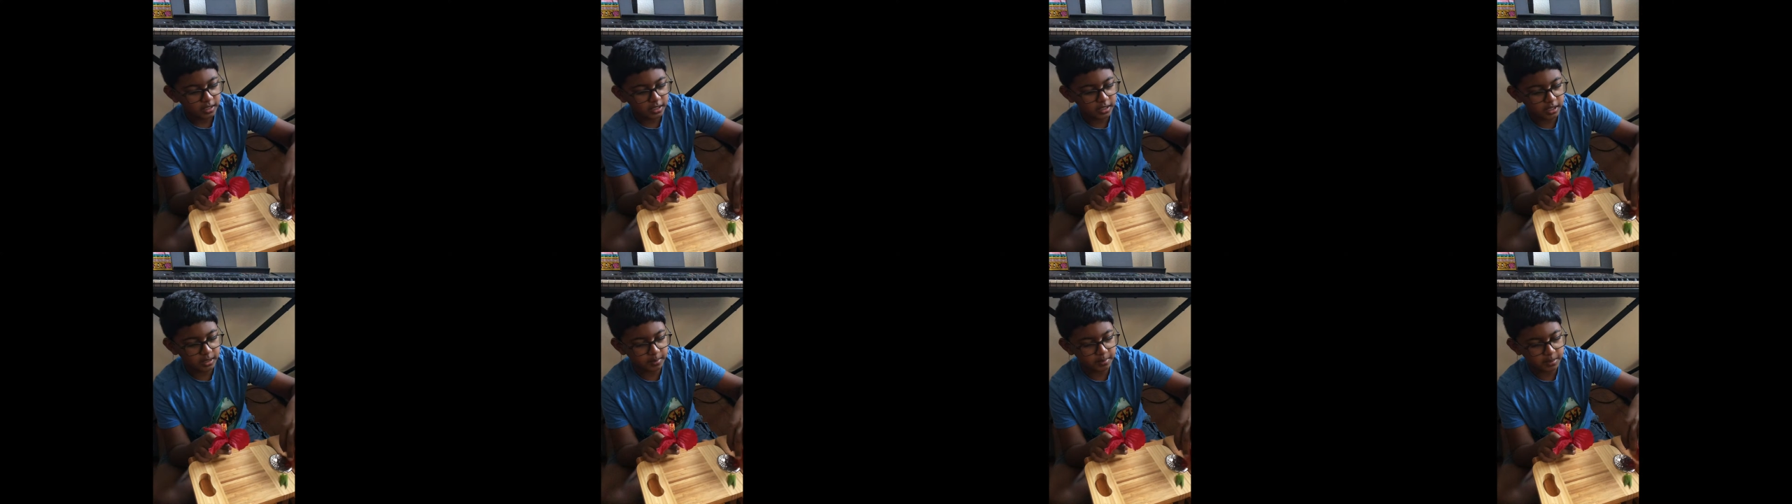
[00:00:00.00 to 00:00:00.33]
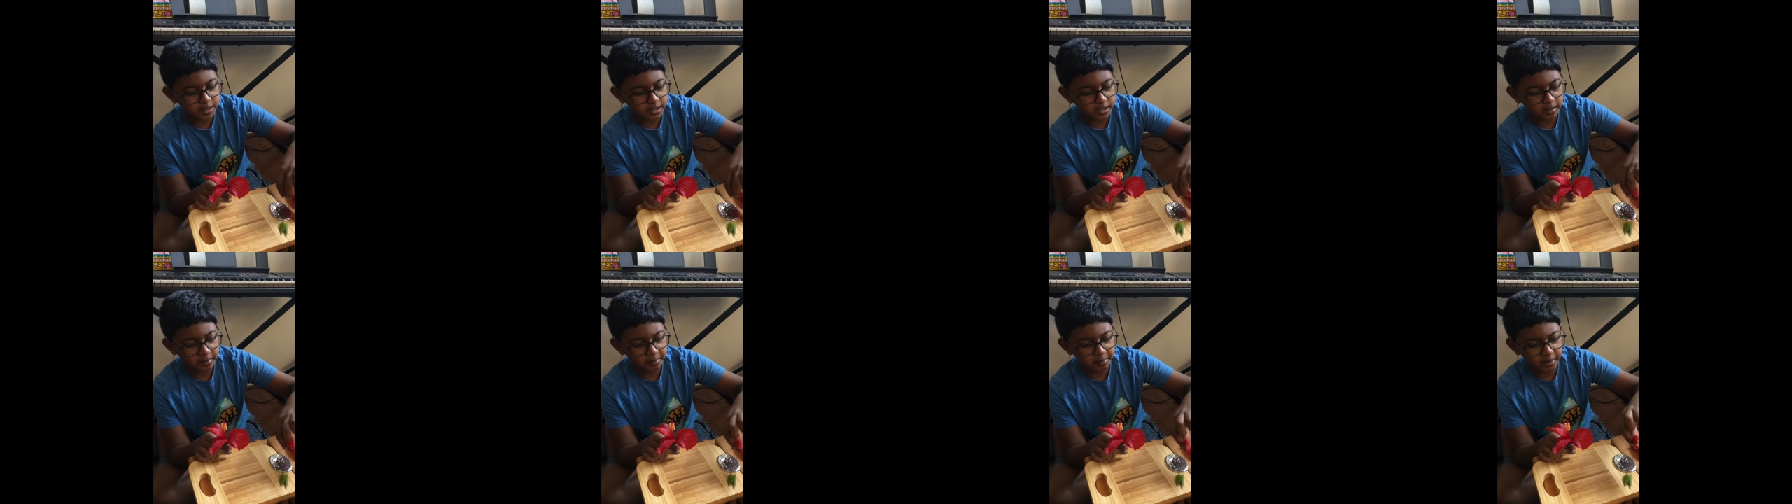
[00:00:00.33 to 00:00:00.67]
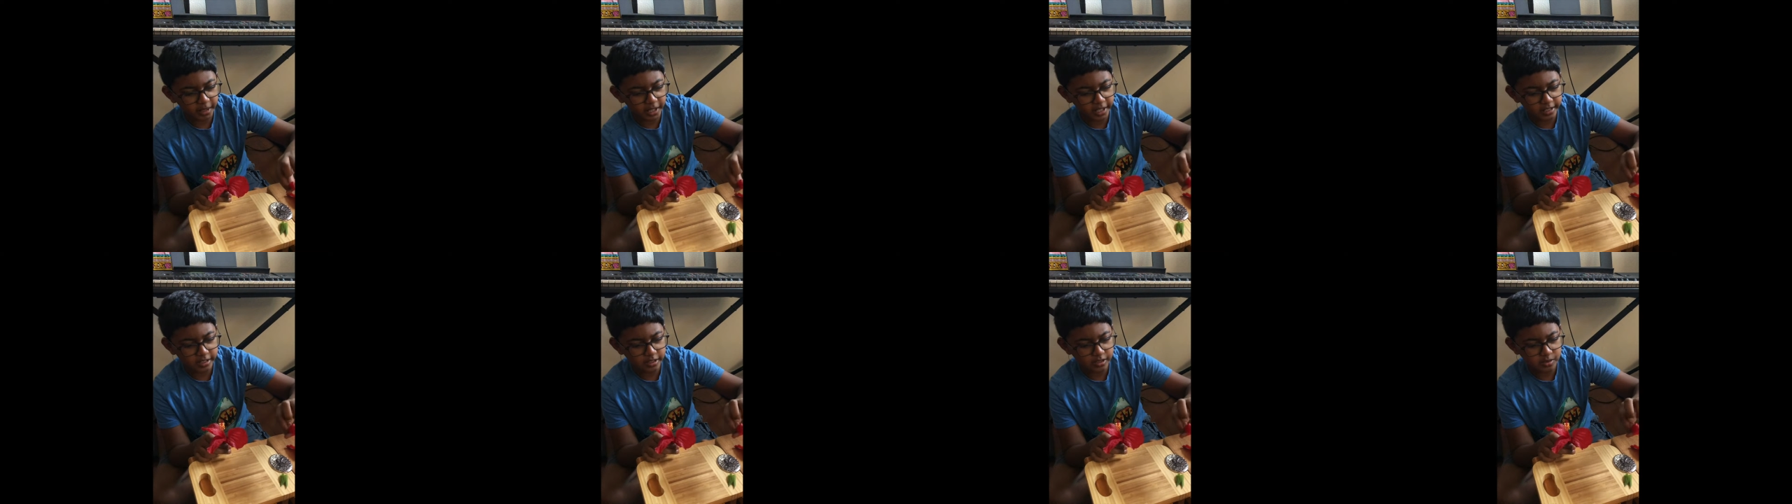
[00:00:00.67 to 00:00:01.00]
keeps the
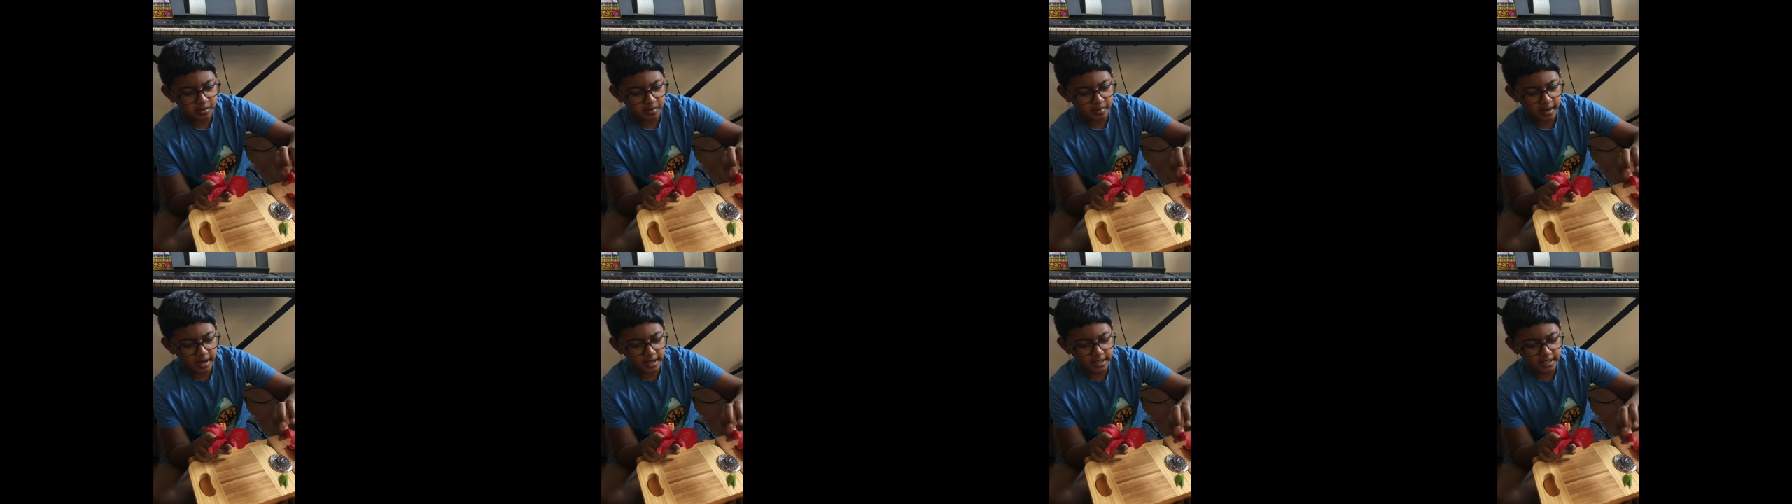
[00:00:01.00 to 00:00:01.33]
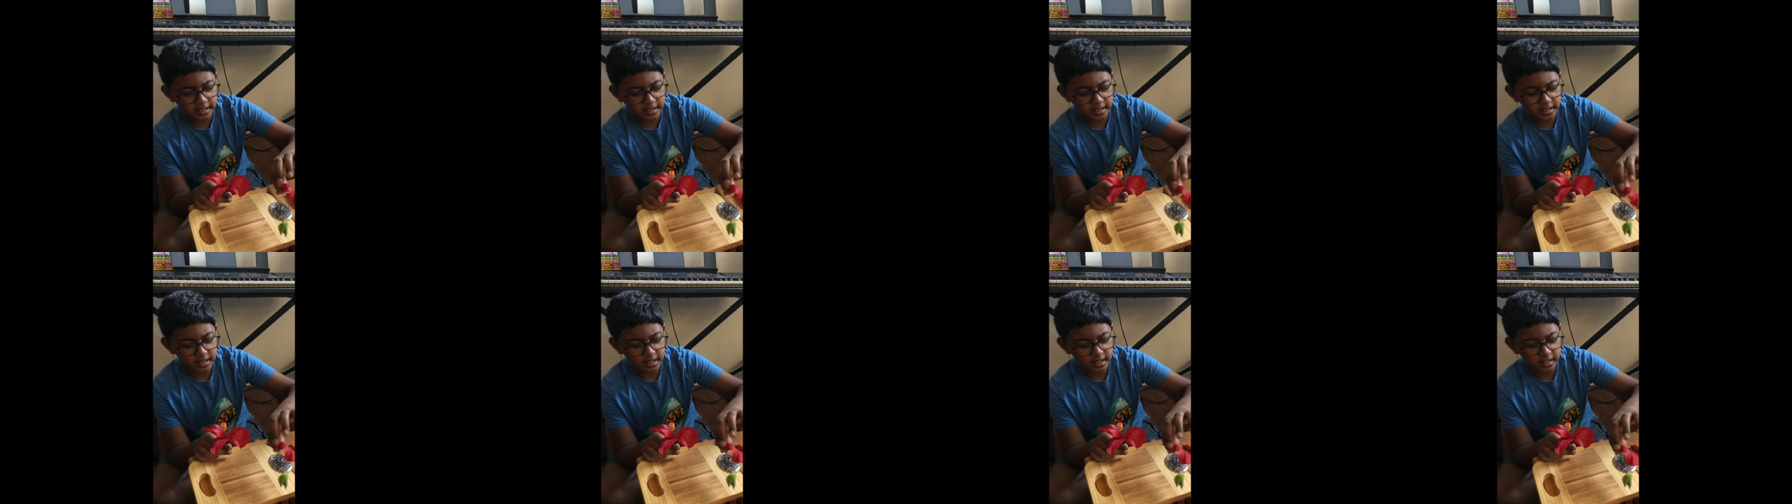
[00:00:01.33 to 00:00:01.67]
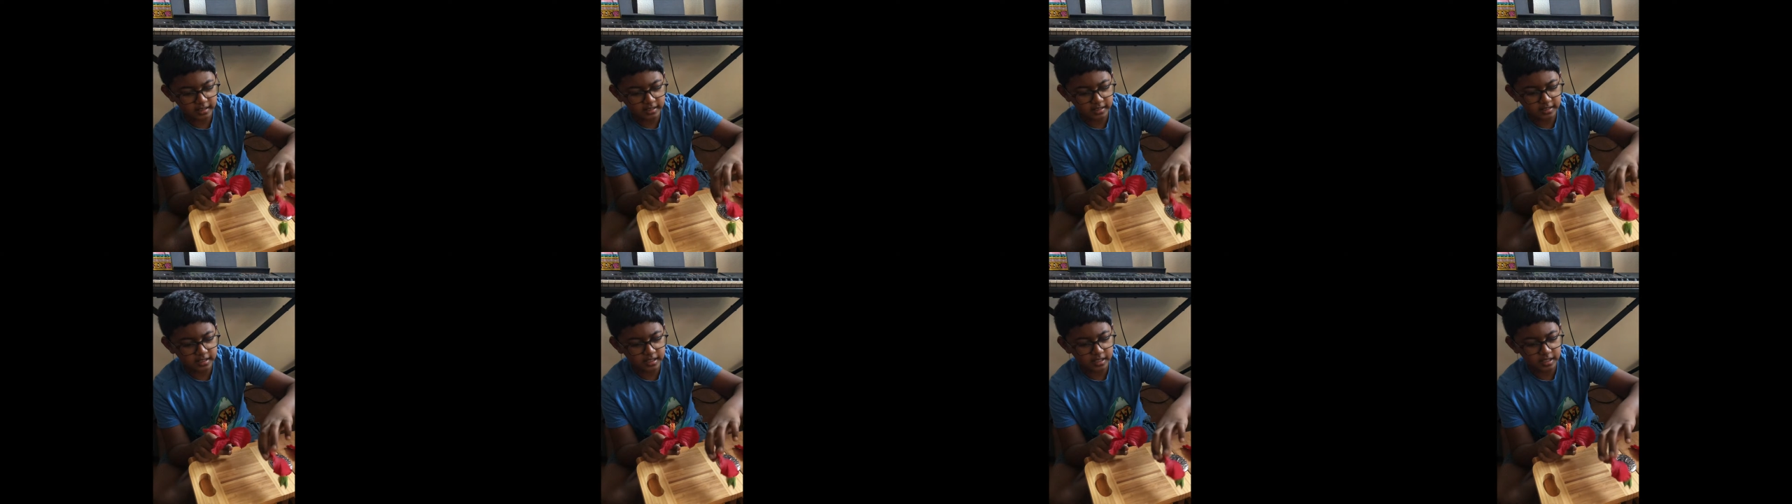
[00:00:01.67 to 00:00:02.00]
buds ready
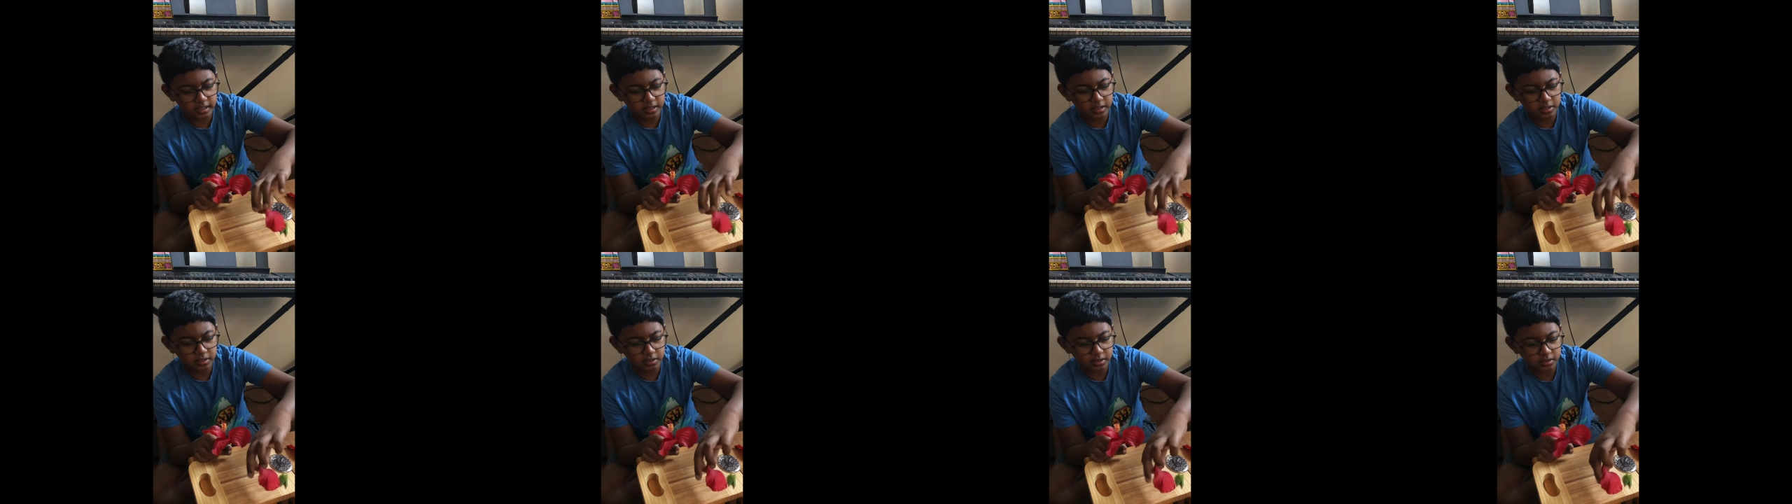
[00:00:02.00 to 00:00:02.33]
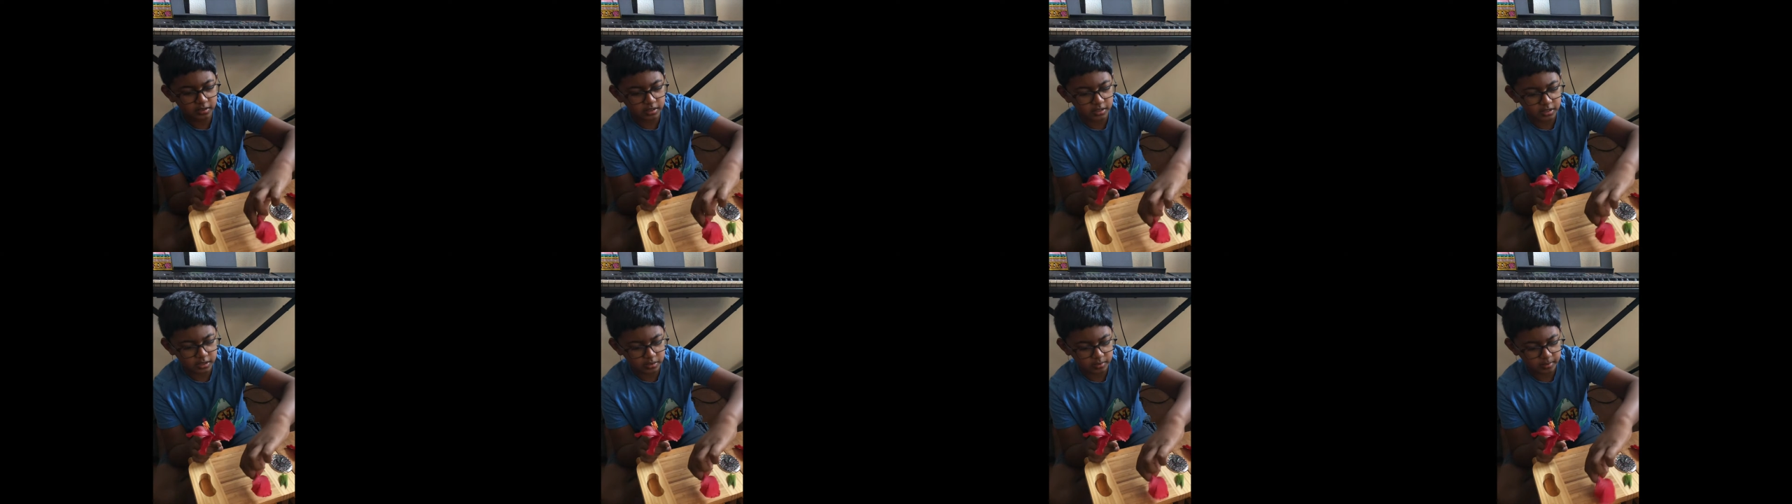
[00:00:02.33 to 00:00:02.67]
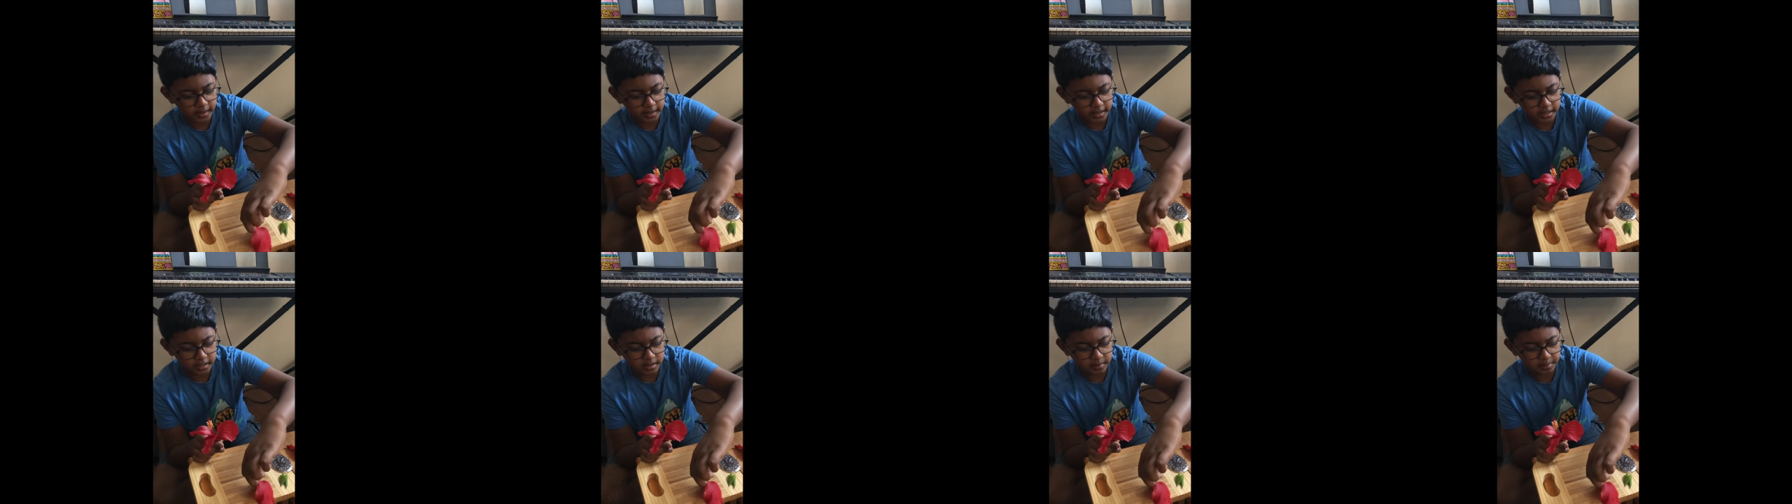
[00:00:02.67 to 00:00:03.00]
until it's
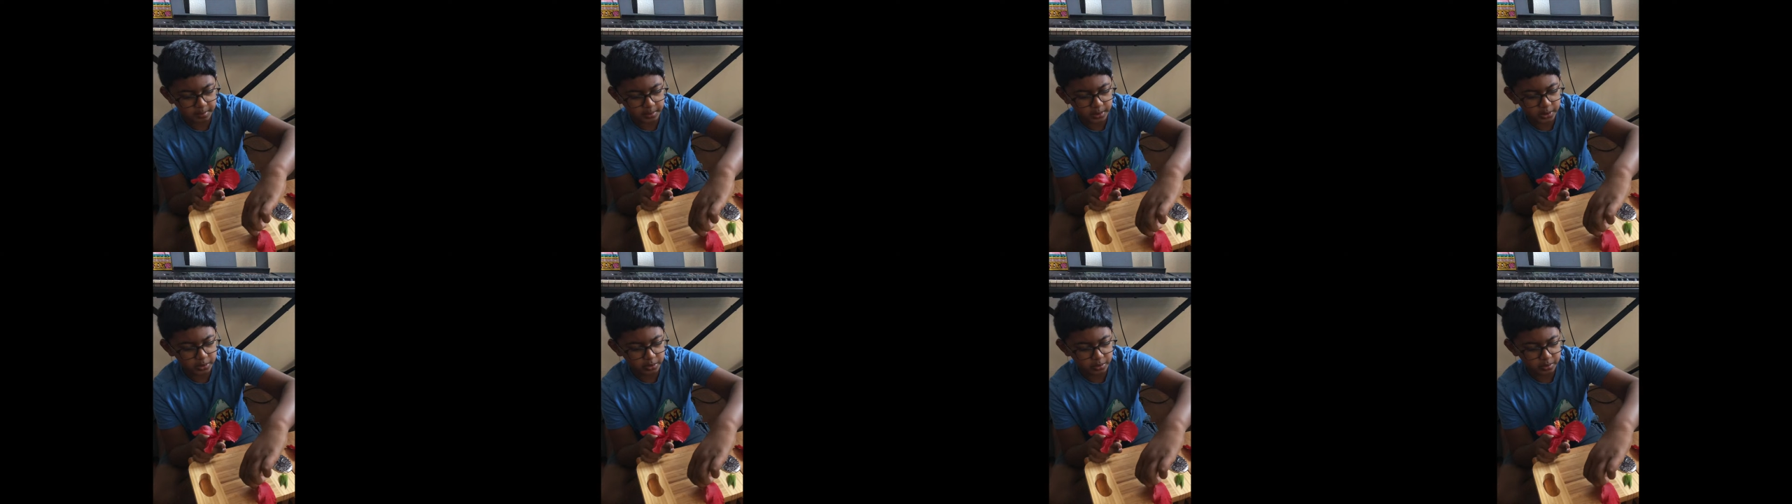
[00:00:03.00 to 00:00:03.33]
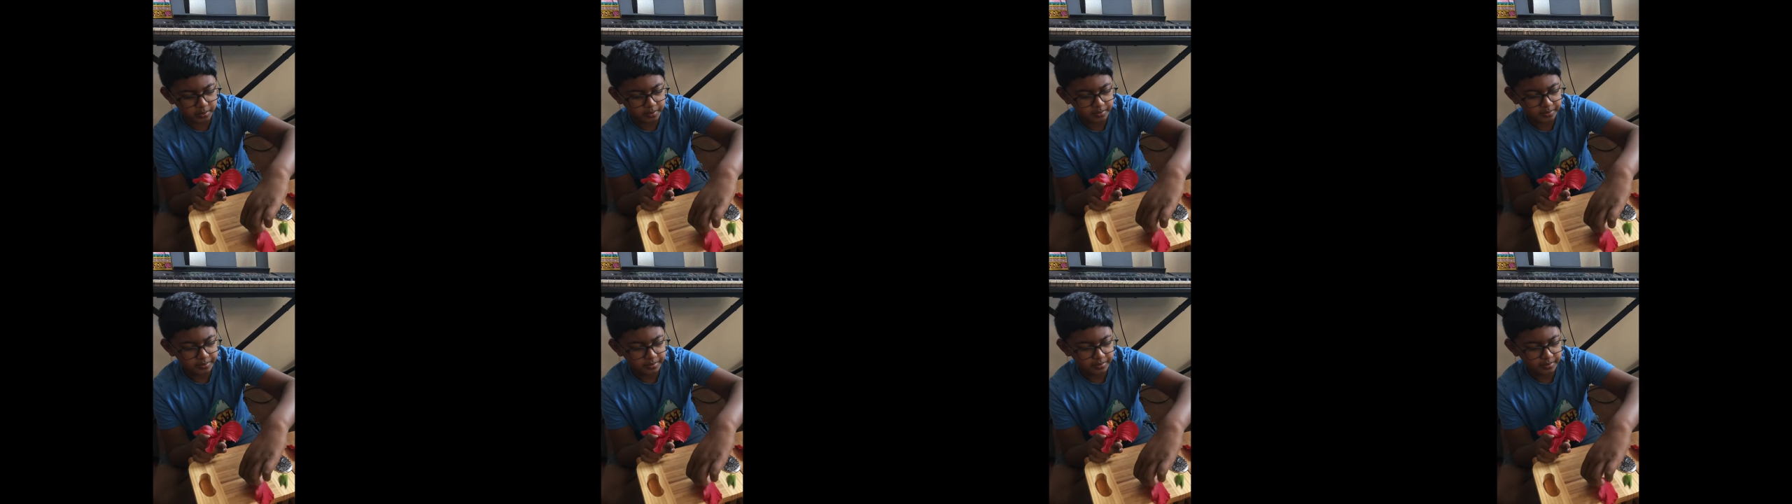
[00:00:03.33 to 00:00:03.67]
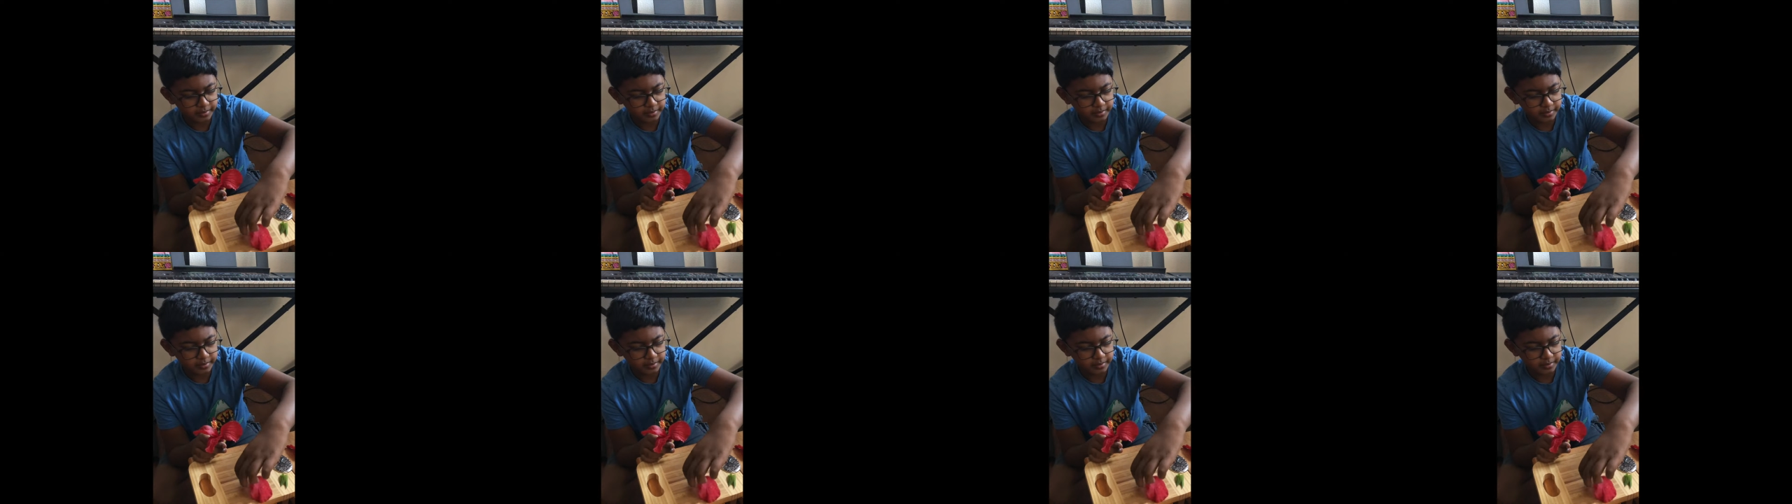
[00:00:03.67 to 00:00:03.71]
ready to bloom.